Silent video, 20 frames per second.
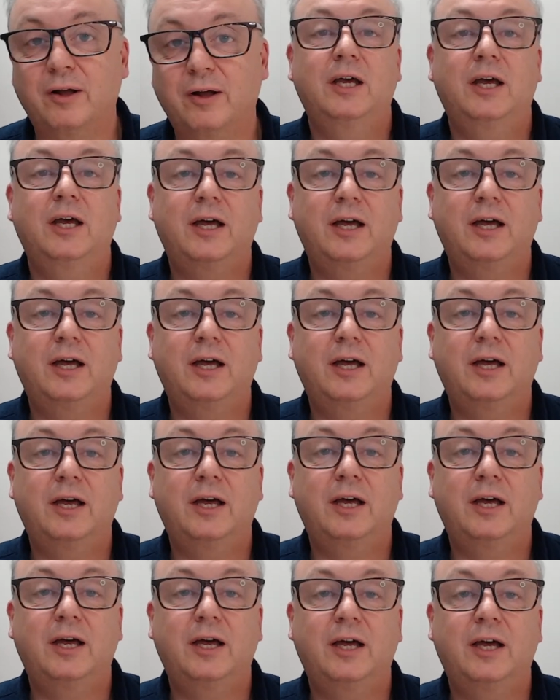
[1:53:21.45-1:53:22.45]
and yet
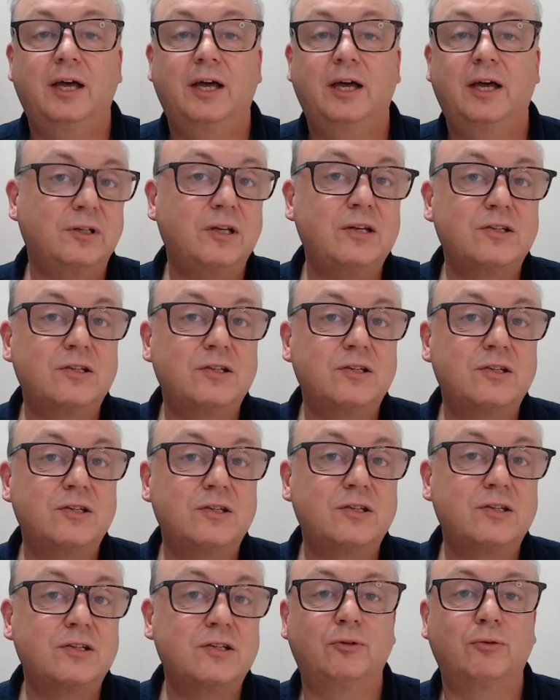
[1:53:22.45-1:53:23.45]
you still need to be
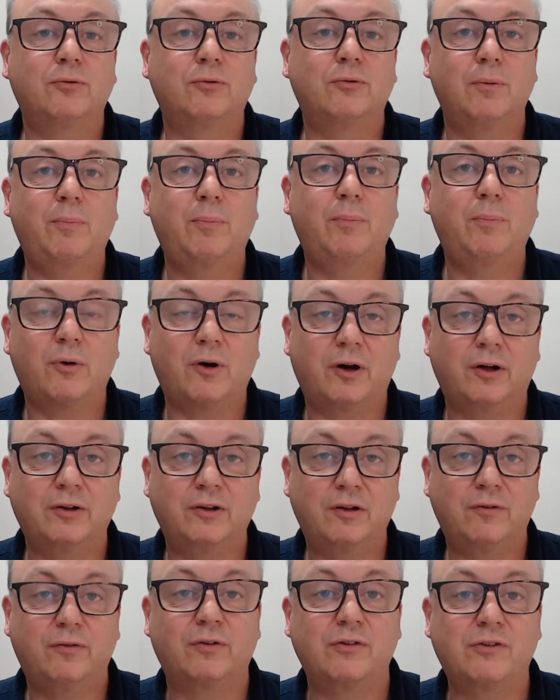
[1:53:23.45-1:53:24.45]
able to report on
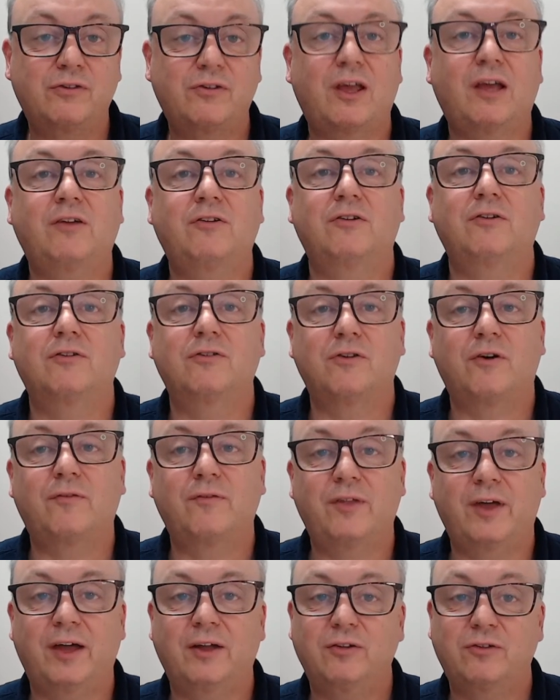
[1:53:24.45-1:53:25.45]
different sections of that.